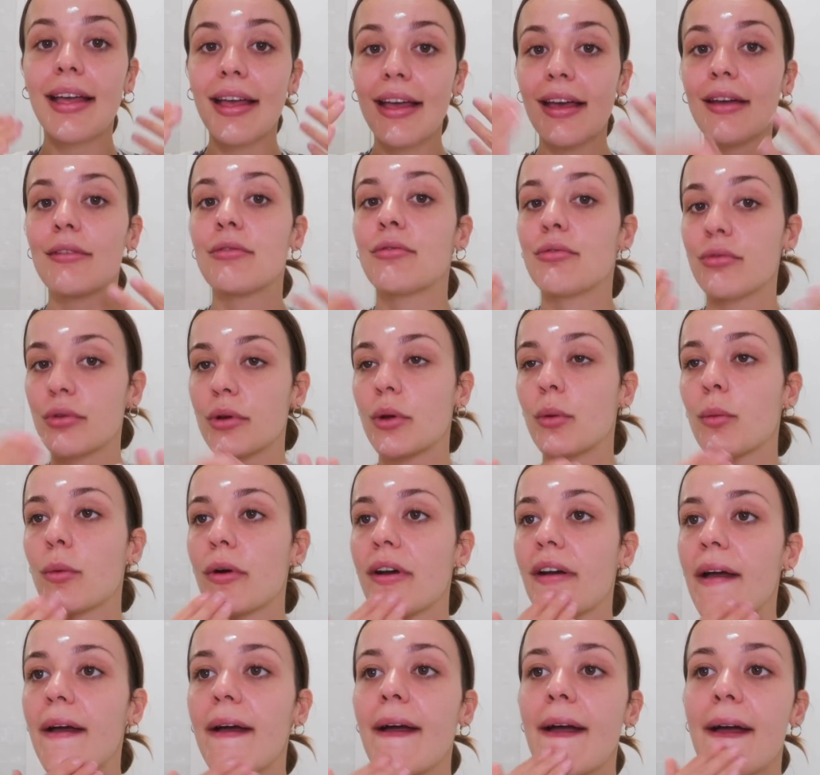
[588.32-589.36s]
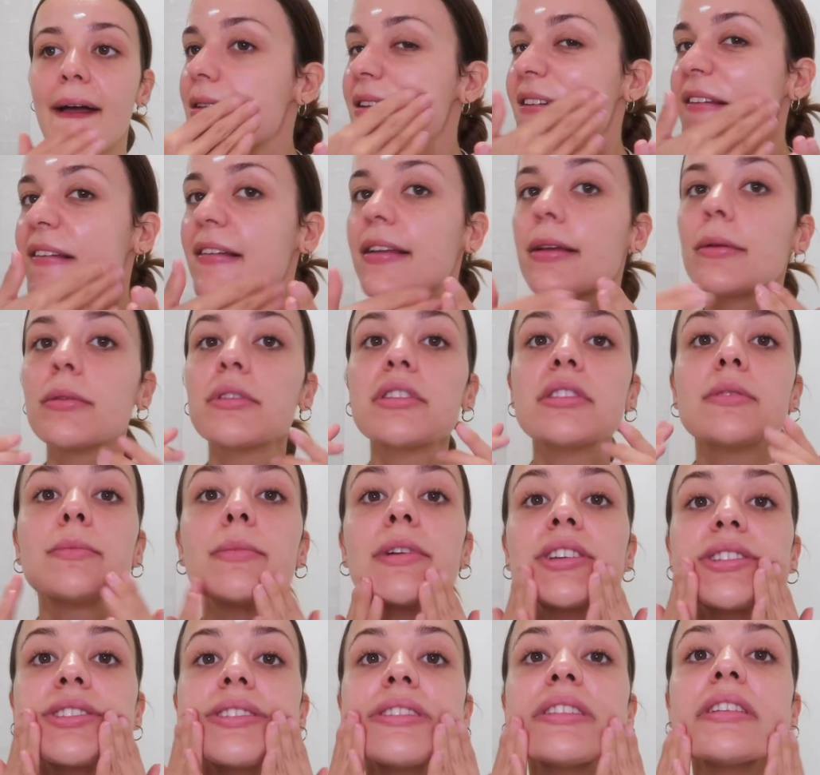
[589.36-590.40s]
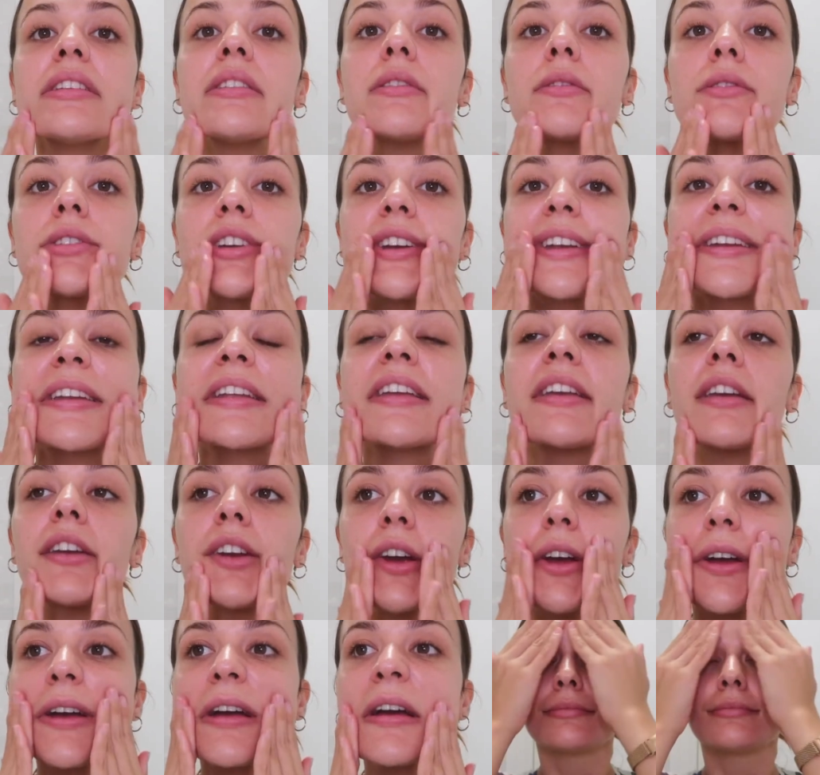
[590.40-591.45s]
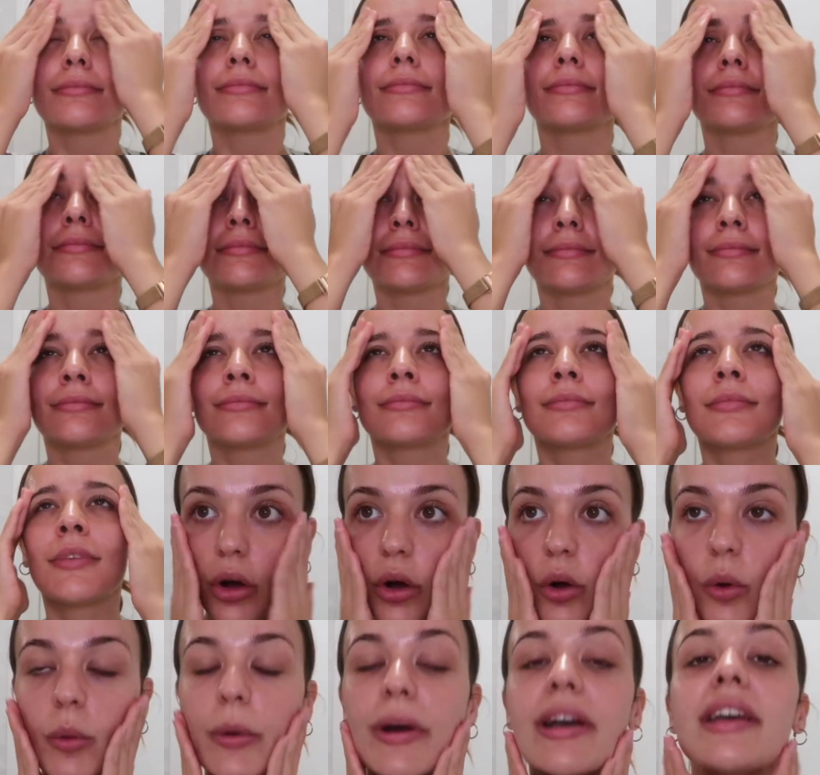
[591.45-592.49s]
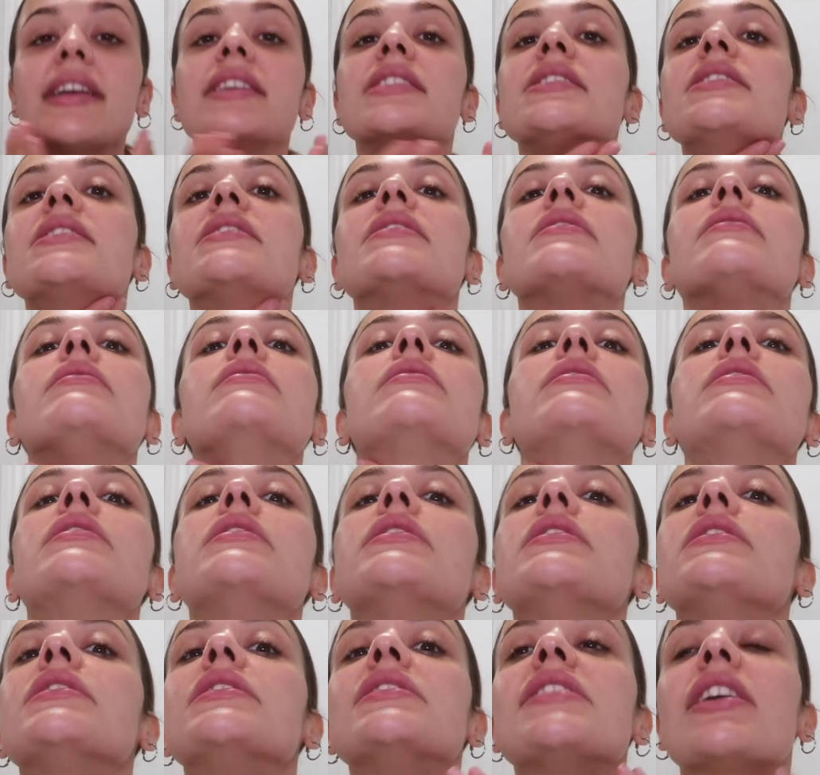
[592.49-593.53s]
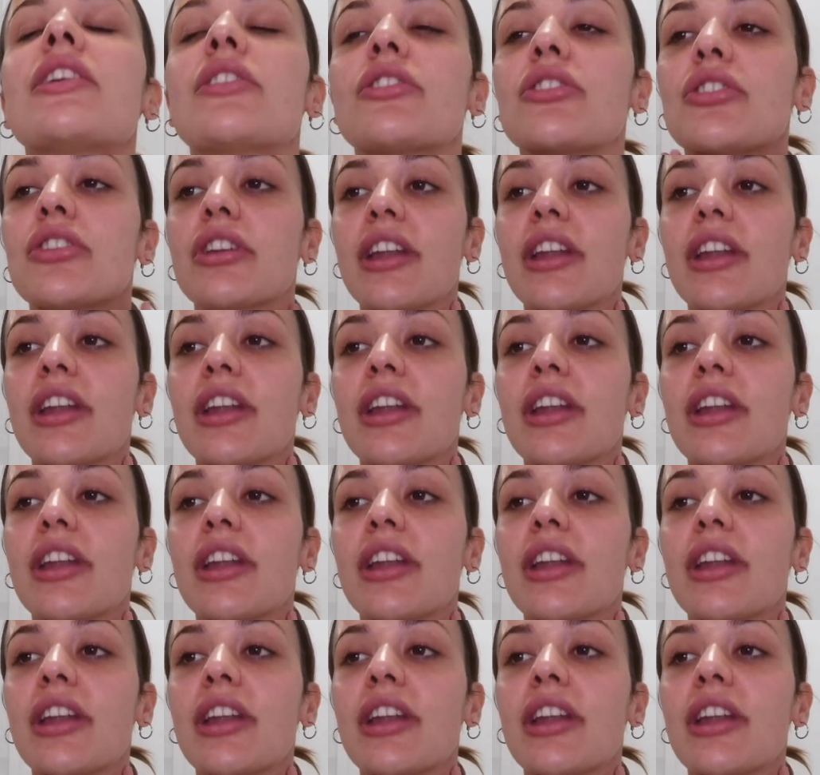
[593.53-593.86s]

everywhere, like especially around here. Always down your